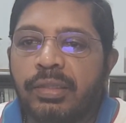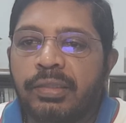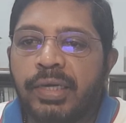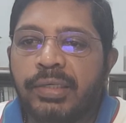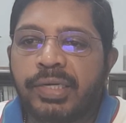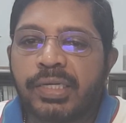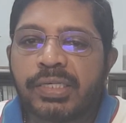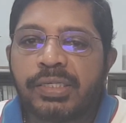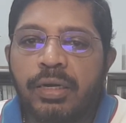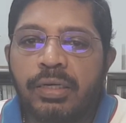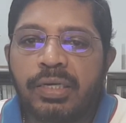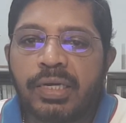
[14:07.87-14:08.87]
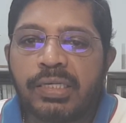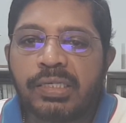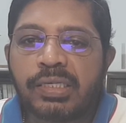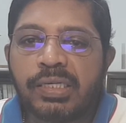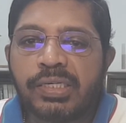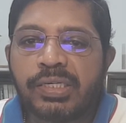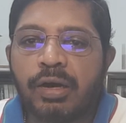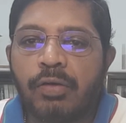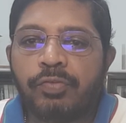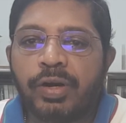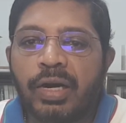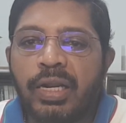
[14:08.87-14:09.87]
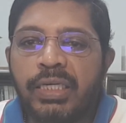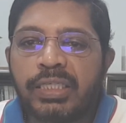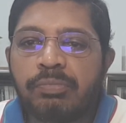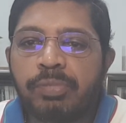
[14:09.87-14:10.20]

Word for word: that does not consist of a relation